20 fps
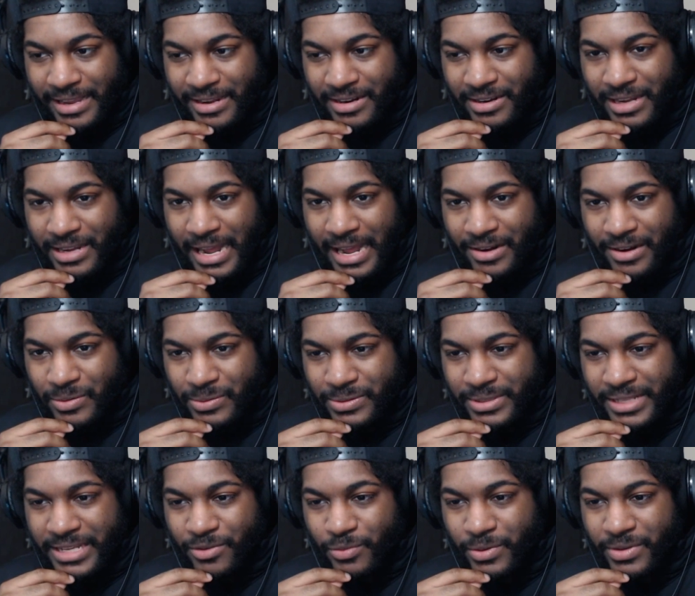And I
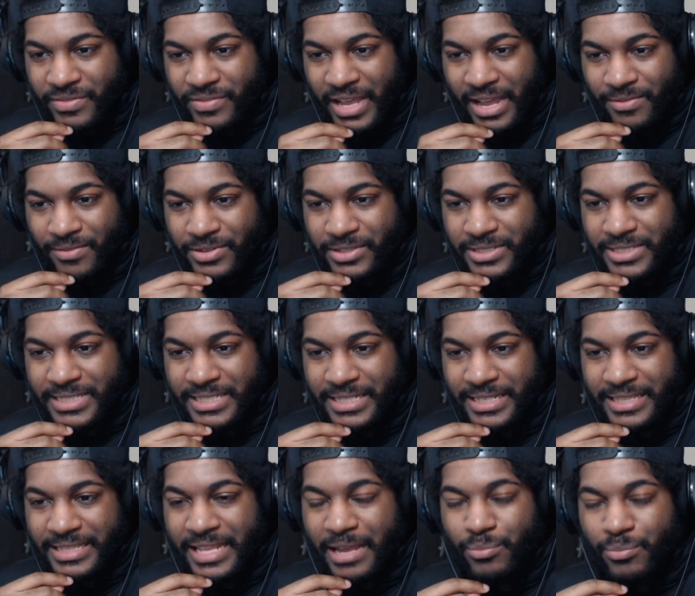don't think we've ever
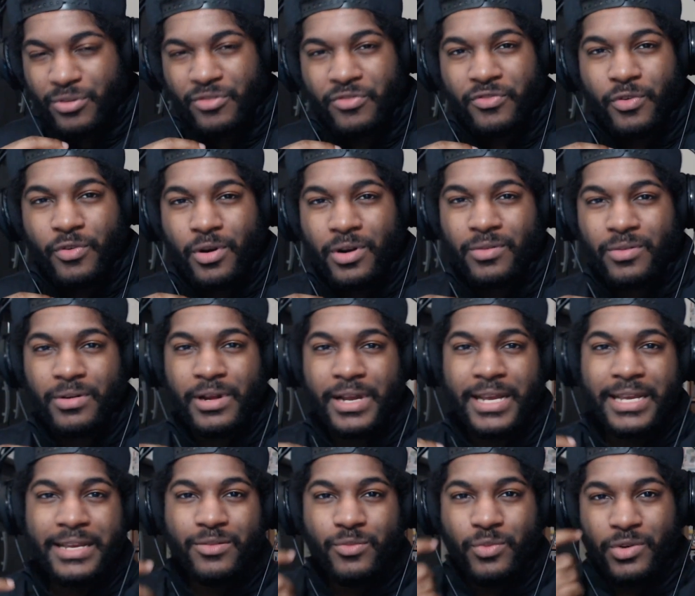seen that before,
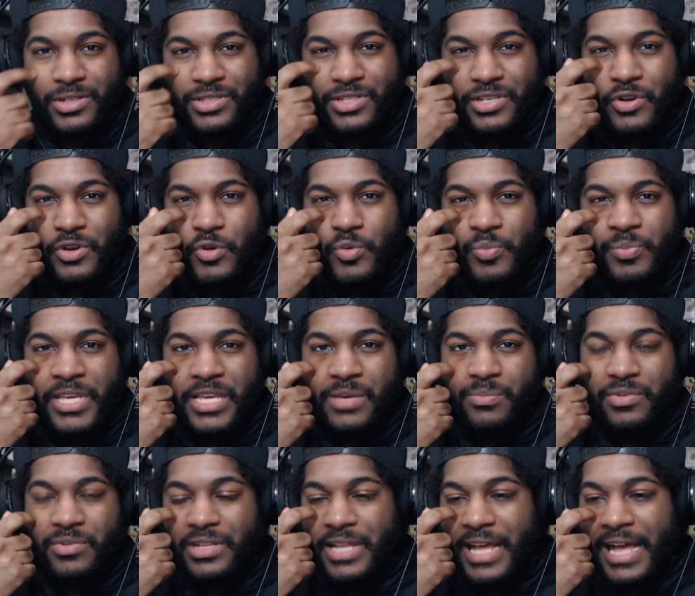right? Where two
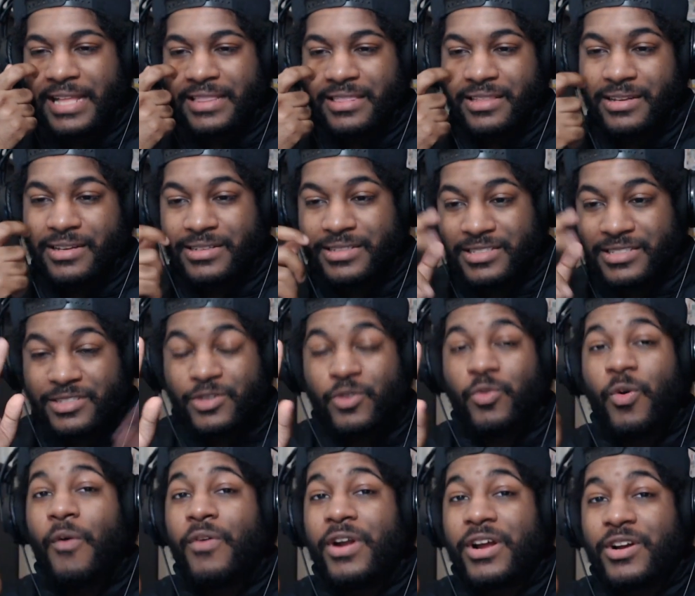people had the
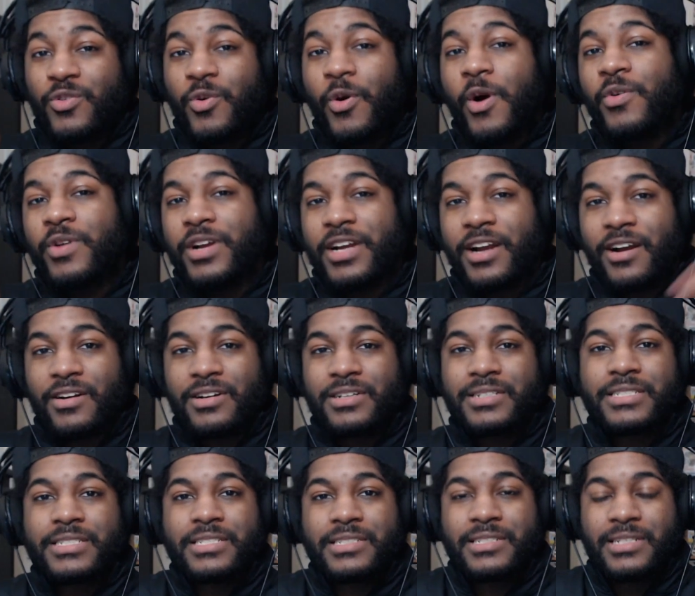quote unquote
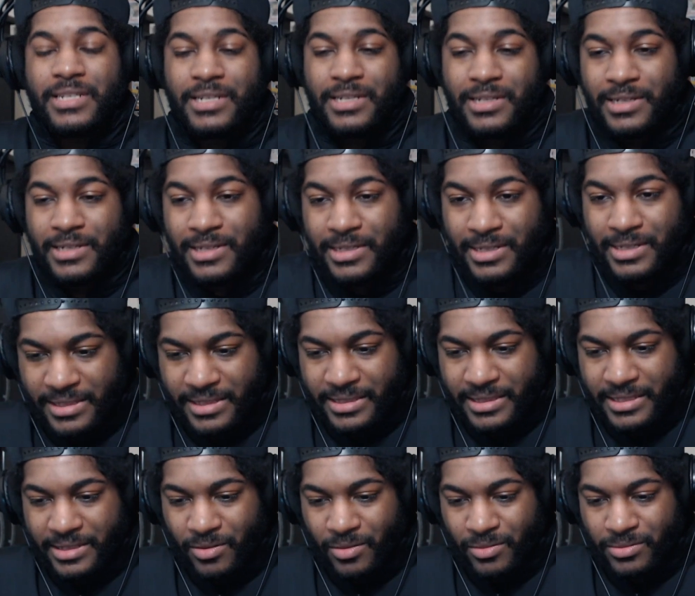curse. I
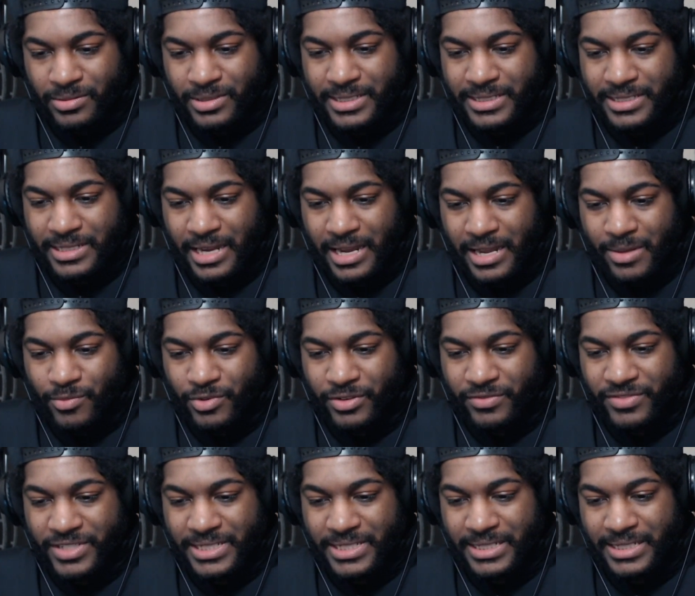think the only time
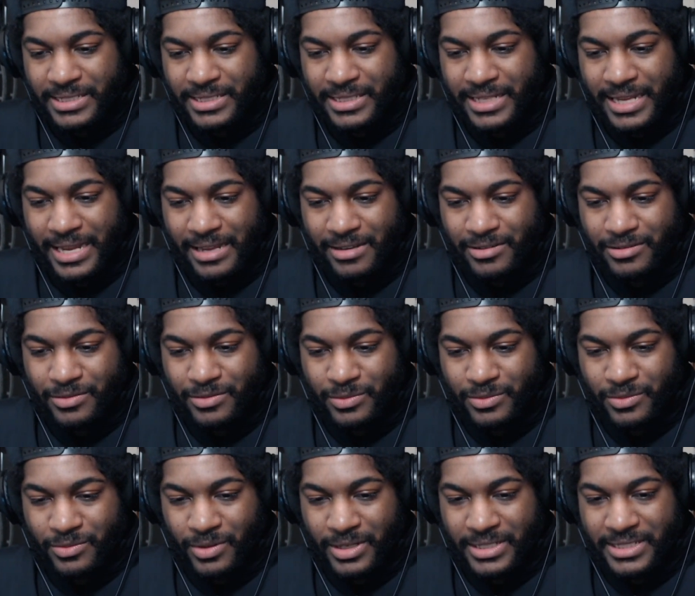we've seen that
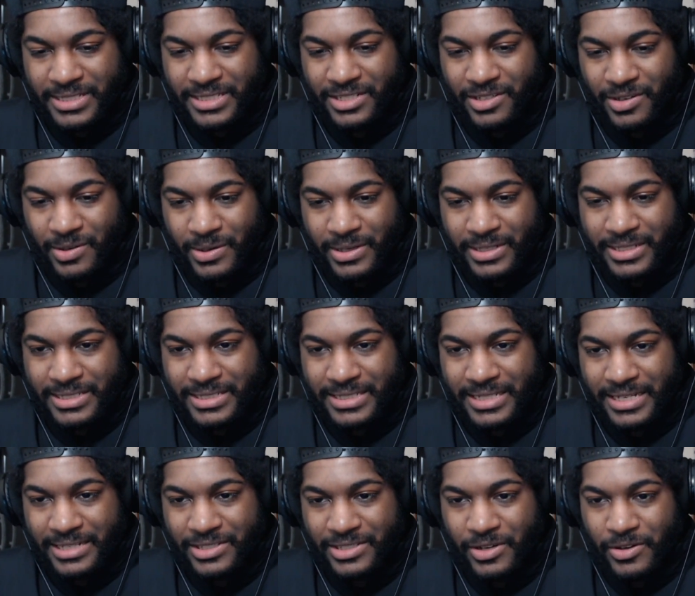was during the
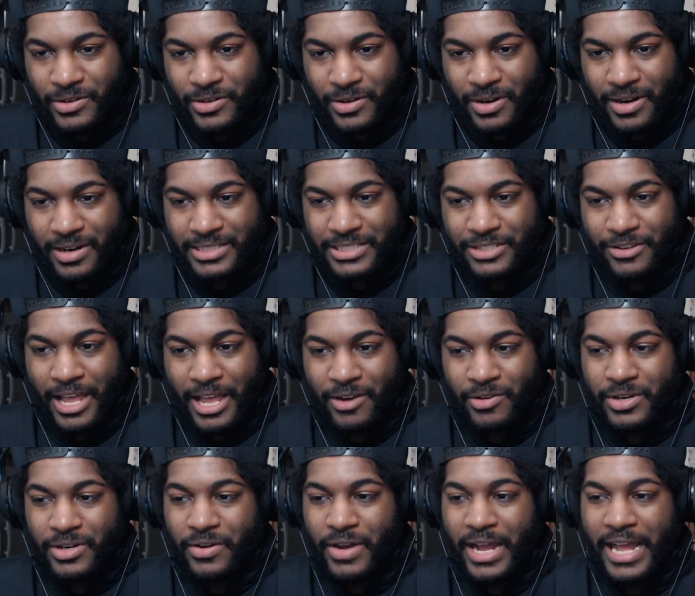Satoko arc, so I
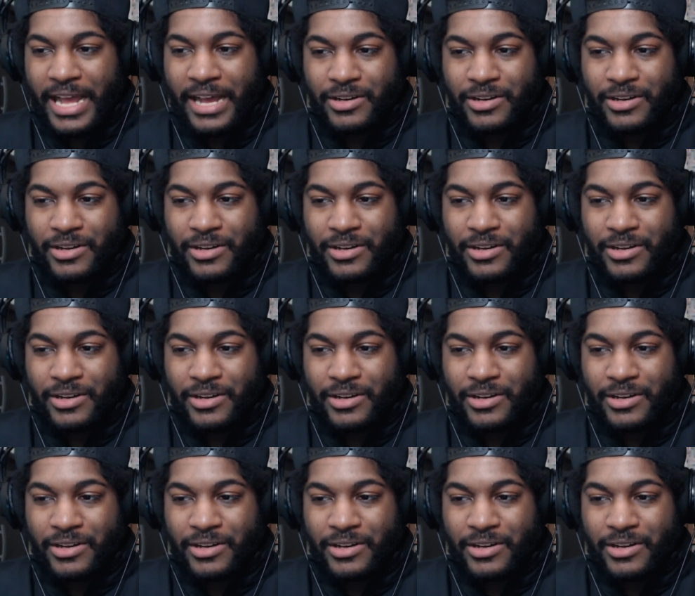don't know